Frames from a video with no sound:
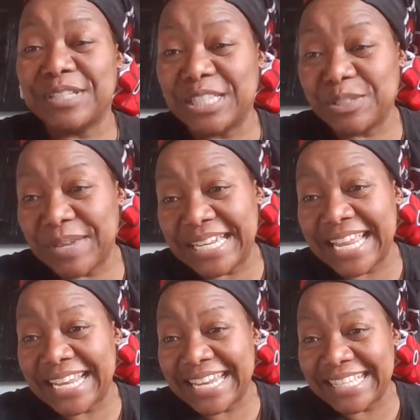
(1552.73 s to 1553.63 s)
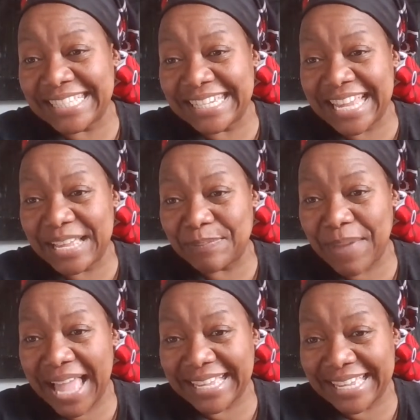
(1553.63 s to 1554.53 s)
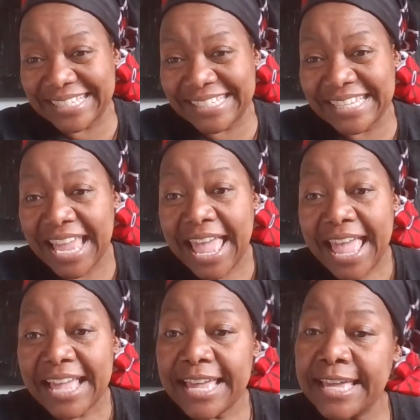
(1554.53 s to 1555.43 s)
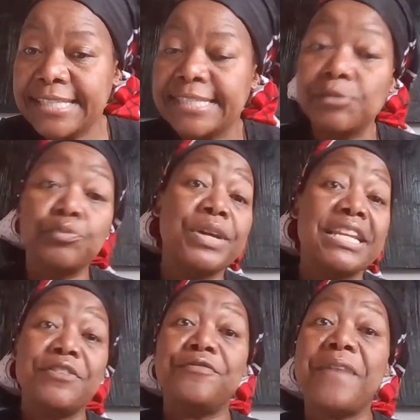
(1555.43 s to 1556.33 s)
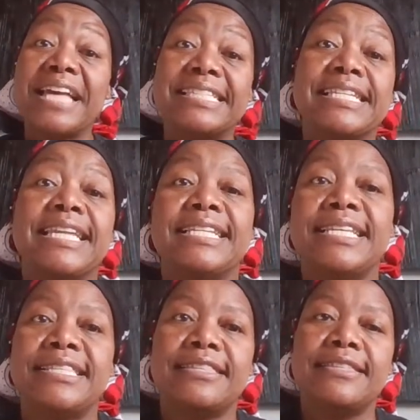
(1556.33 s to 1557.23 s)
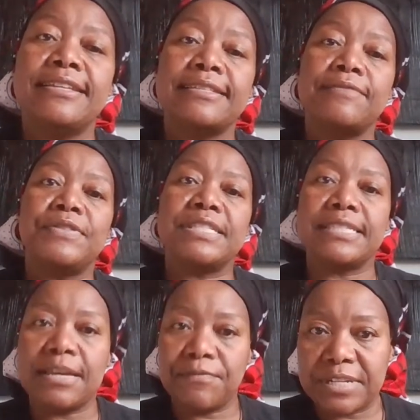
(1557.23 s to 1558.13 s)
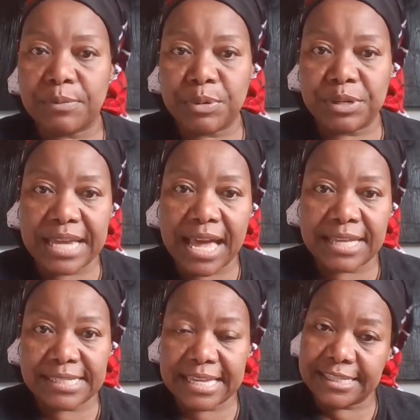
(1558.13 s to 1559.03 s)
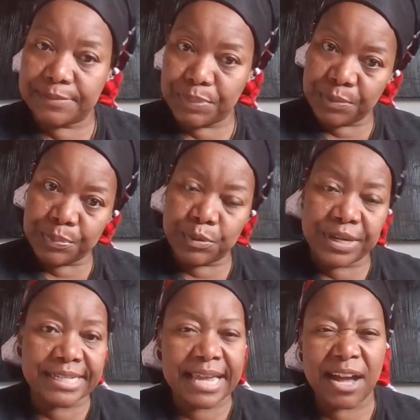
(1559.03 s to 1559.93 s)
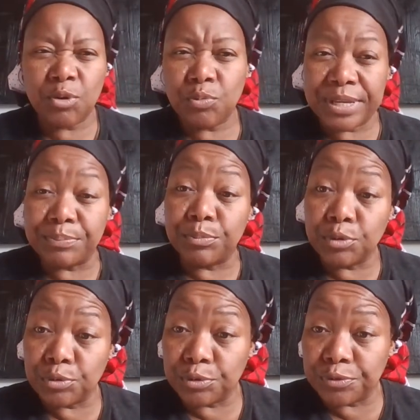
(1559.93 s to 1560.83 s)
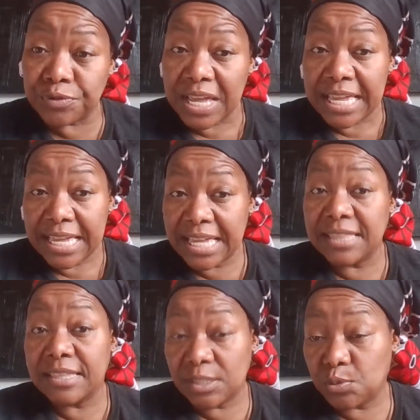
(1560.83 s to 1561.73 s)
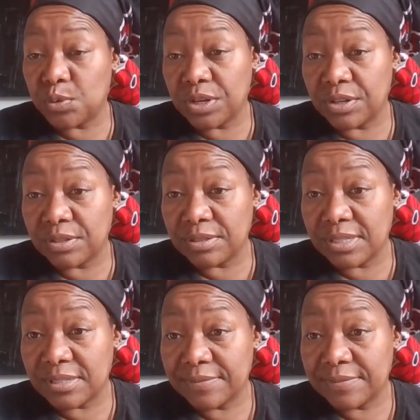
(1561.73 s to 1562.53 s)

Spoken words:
the $29.99 package. It's really fascinating the things I've discovered about us as people and how we move in this world.